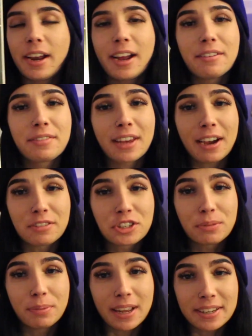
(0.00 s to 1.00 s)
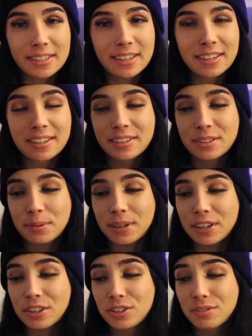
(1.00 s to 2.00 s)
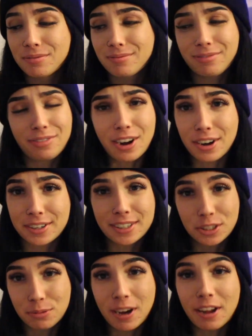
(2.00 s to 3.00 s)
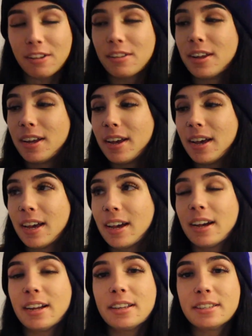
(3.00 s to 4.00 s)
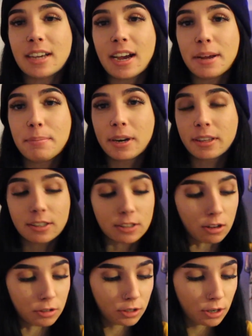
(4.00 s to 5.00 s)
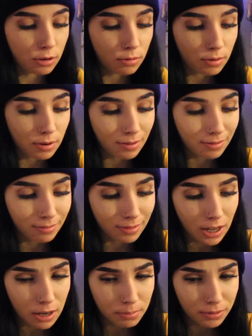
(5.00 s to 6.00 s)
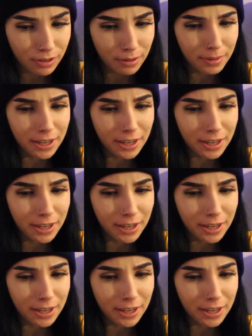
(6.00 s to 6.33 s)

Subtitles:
I have Count Your Blessings, which fucks as well. And I picked this also up from